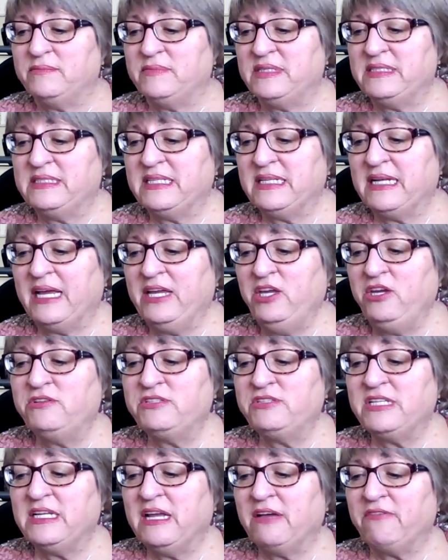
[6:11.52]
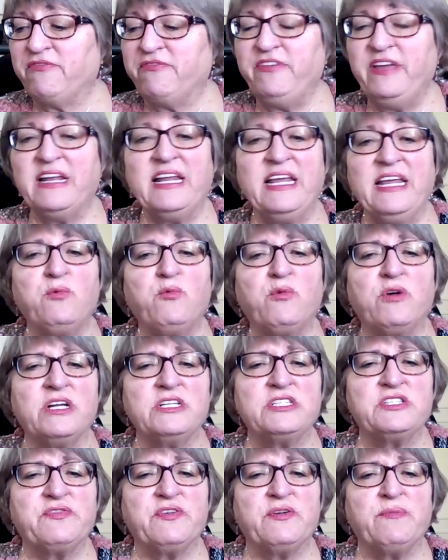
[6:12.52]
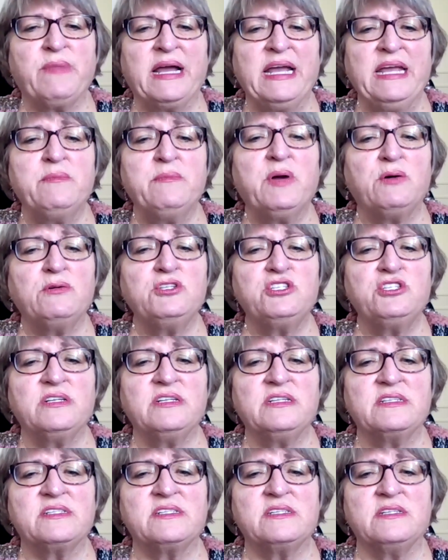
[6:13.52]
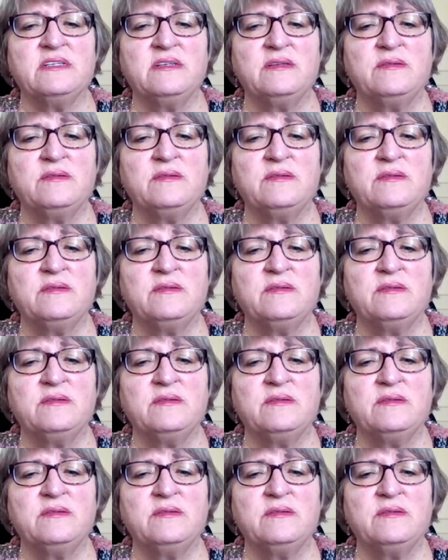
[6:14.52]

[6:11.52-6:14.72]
Did I use enough feeling words for my emotions?